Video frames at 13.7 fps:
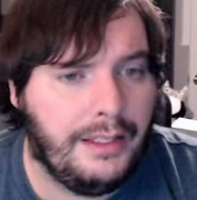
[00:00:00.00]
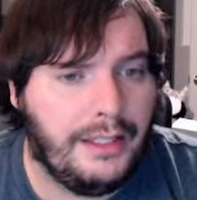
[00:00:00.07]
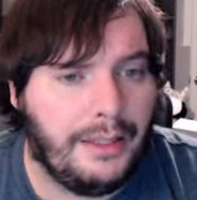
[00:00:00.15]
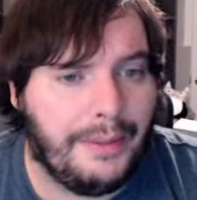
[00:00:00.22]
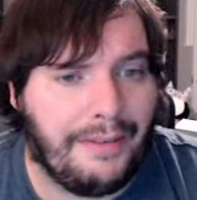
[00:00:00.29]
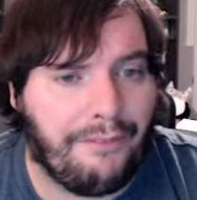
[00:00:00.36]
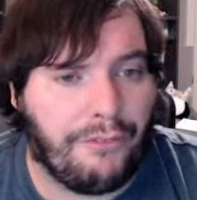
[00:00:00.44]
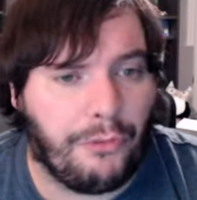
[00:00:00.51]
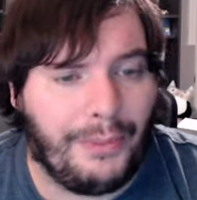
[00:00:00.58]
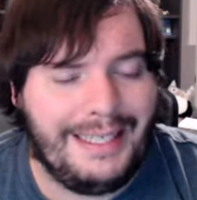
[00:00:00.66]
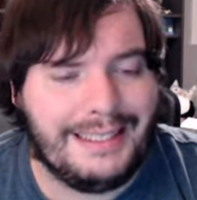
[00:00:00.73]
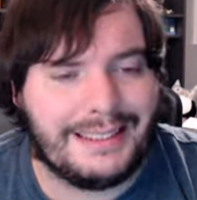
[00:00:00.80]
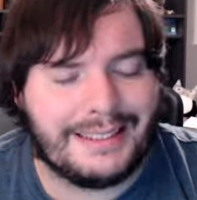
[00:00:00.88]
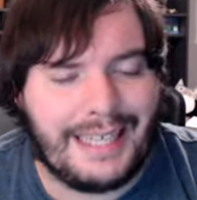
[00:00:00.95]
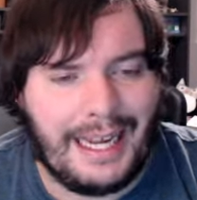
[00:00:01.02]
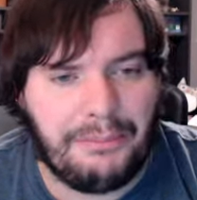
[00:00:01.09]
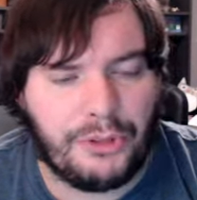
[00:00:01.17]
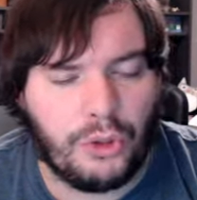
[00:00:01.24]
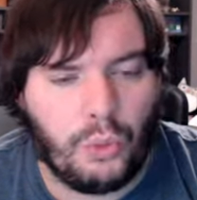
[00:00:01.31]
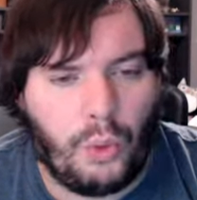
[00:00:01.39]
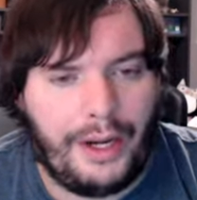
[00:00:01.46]
We have three Escape to
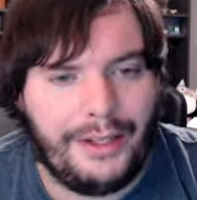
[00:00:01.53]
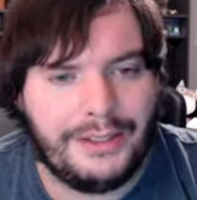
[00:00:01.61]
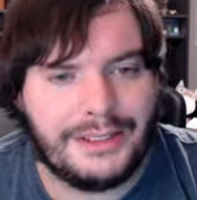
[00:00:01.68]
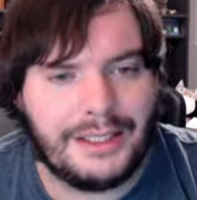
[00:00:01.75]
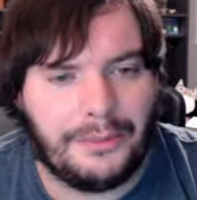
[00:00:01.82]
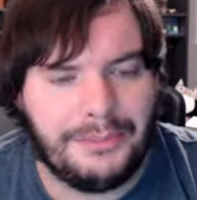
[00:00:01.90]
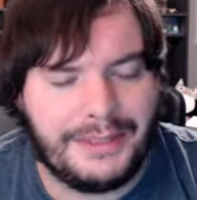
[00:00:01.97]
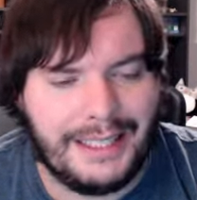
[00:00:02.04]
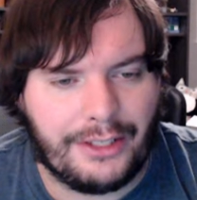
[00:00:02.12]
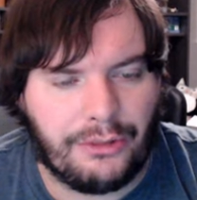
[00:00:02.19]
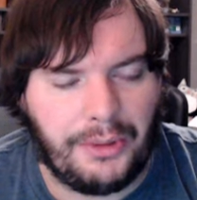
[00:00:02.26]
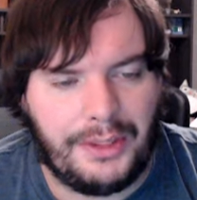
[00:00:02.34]
the Wilds to help dig through